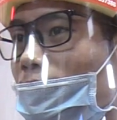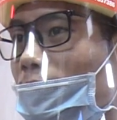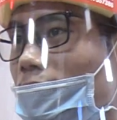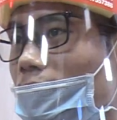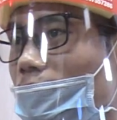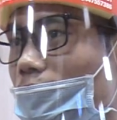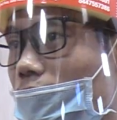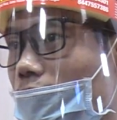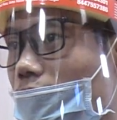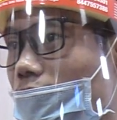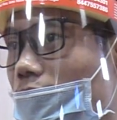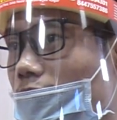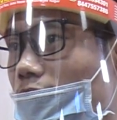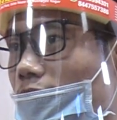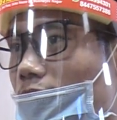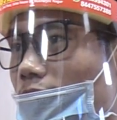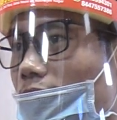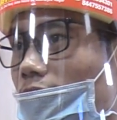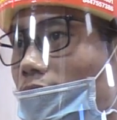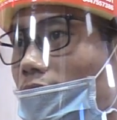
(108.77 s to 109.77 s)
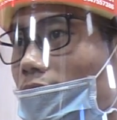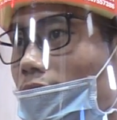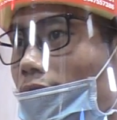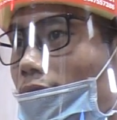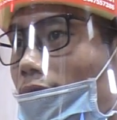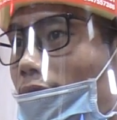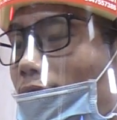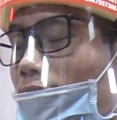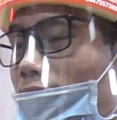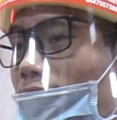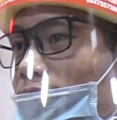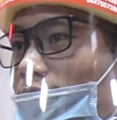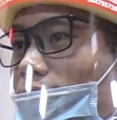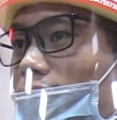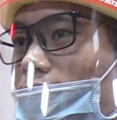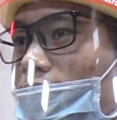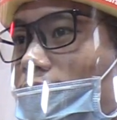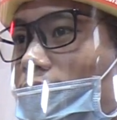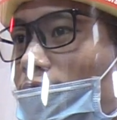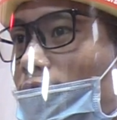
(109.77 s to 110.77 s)
Manipur, and it
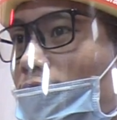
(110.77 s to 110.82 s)
has